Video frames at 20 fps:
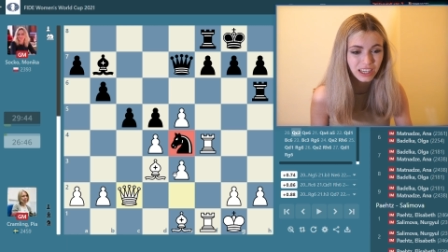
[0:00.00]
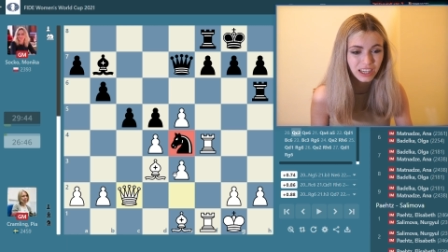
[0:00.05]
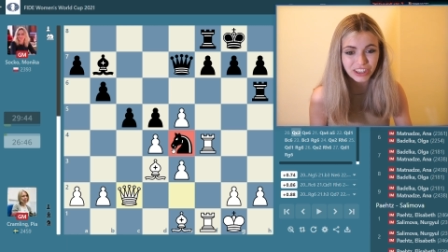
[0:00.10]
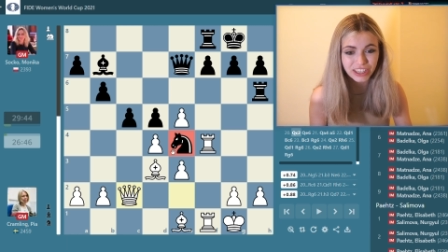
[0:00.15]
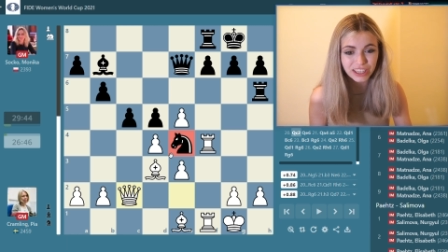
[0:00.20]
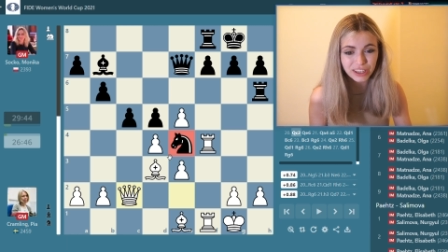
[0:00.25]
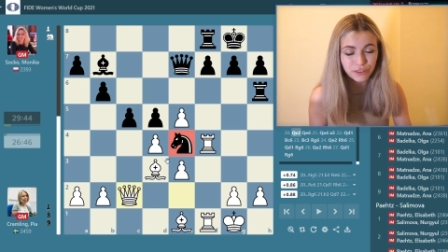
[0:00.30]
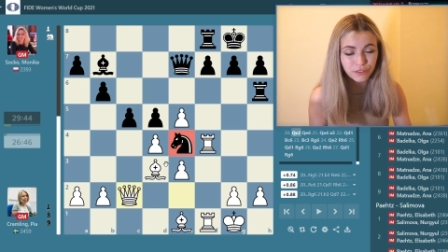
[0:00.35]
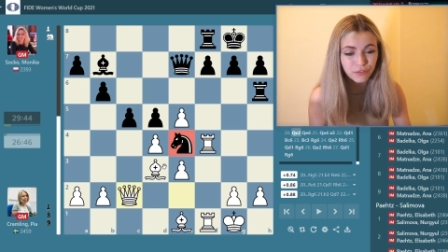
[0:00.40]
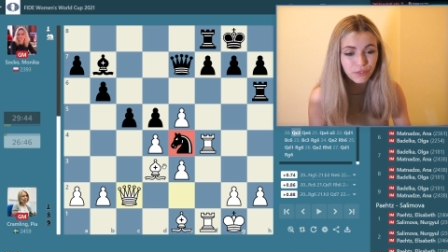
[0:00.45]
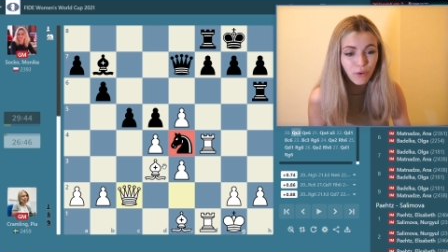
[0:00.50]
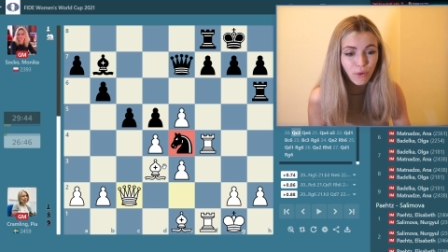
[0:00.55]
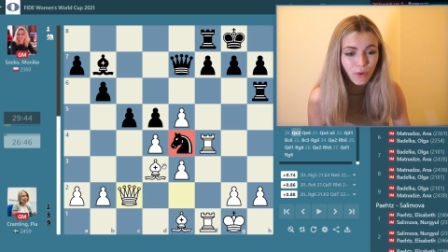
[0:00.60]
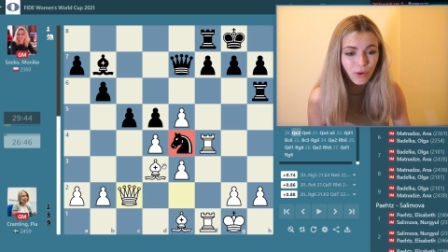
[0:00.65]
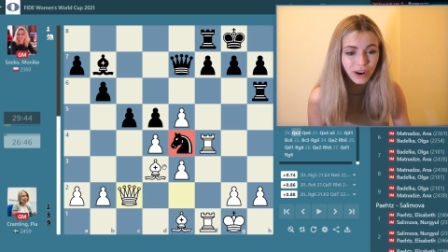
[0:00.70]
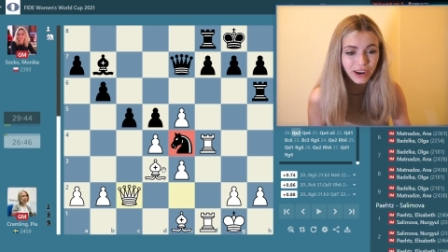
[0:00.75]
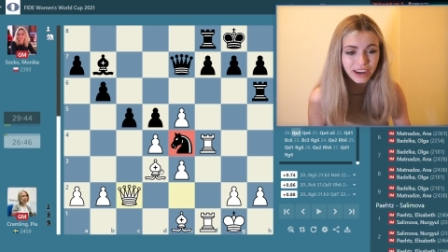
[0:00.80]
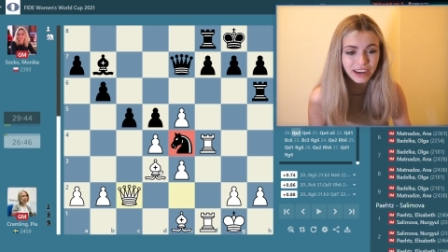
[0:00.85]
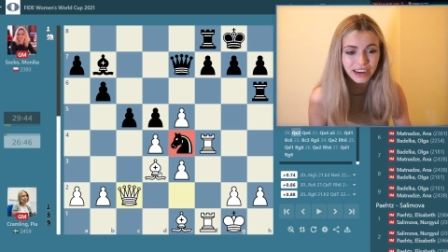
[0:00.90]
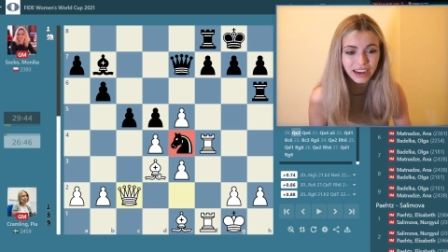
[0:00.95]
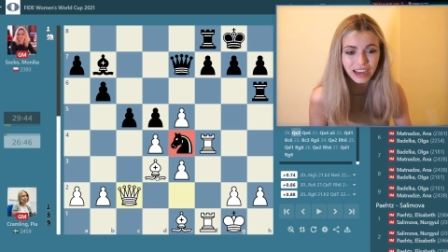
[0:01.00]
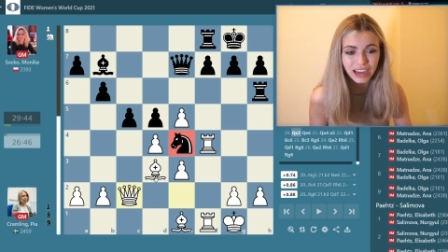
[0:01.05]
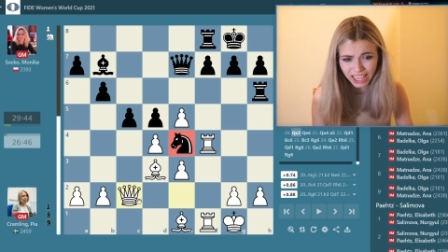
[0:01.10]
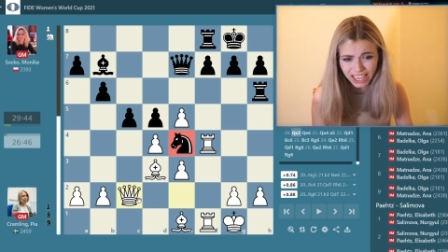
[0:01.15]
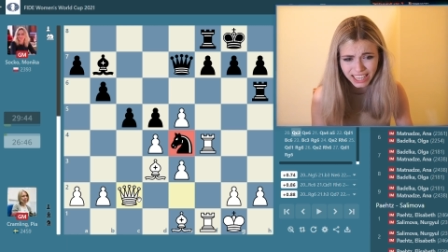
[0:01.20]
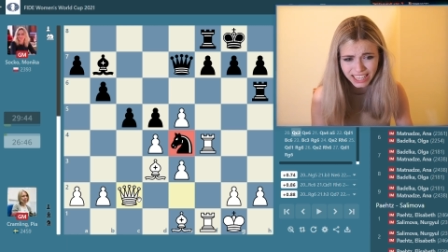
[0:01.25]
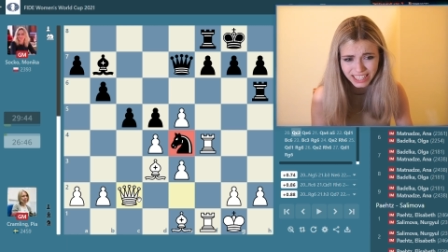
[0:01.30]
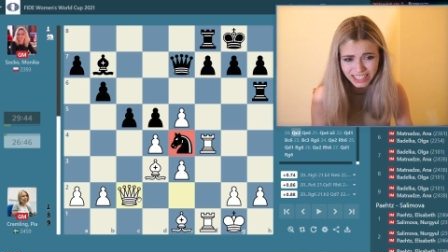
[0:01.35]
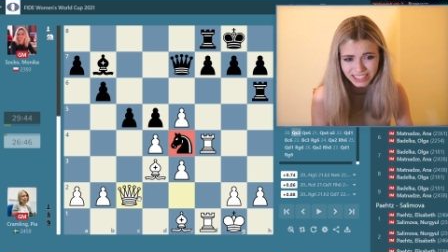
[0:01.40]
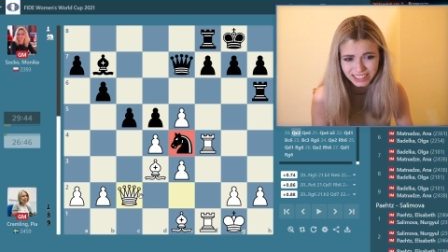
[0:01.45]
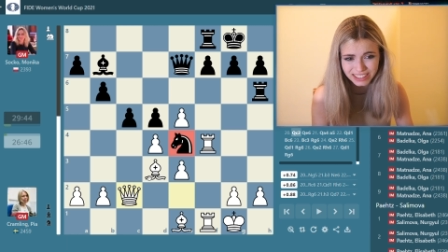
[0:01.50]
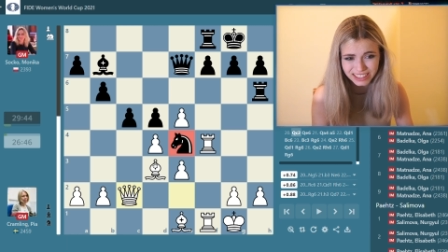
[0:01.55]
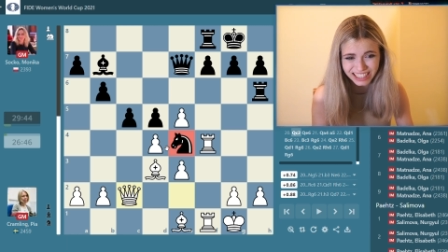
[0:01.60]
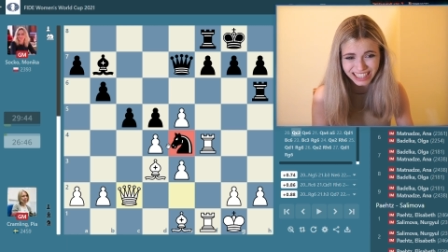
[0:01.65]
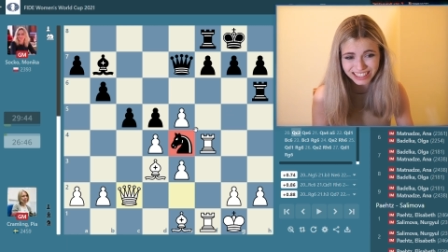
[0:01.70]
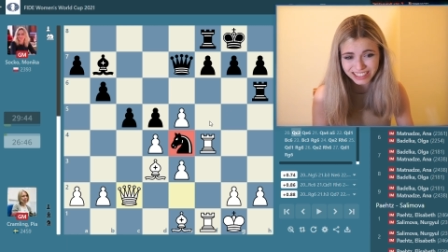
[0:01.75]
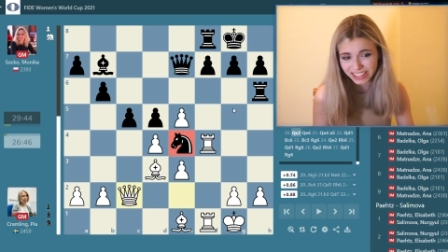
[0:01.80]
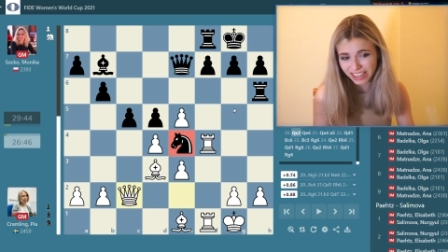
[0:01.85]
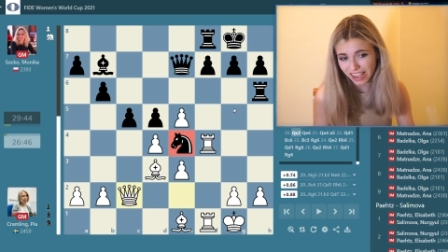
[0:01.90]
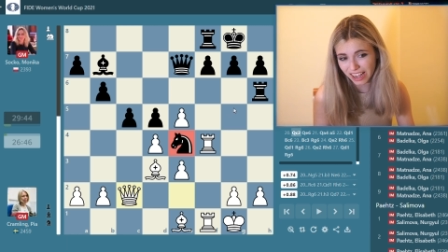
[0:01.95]
e4,
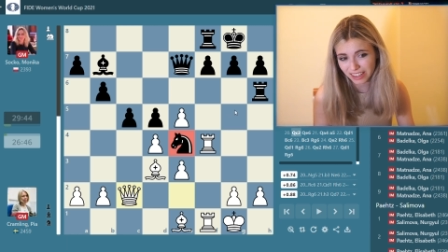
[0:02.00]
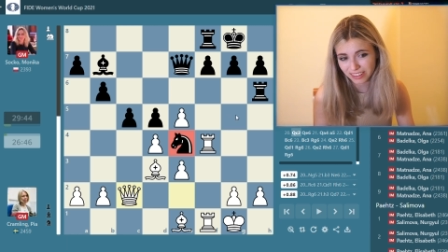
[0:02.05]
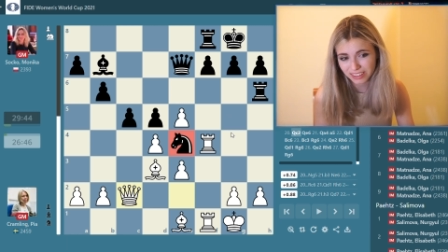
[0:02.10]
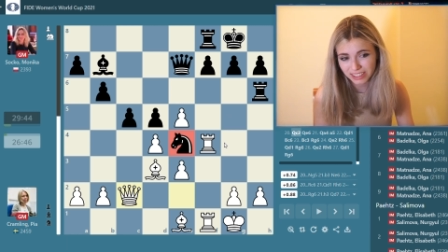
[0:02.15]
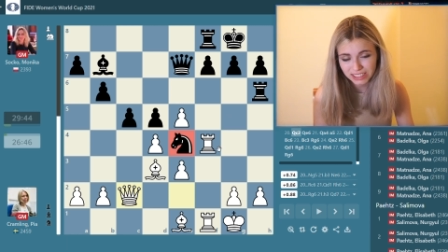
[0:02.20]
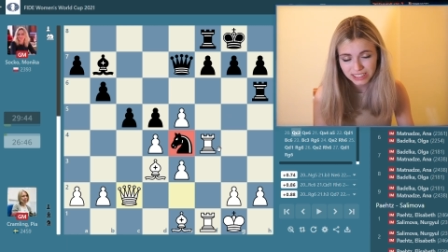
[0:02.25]
and yeah,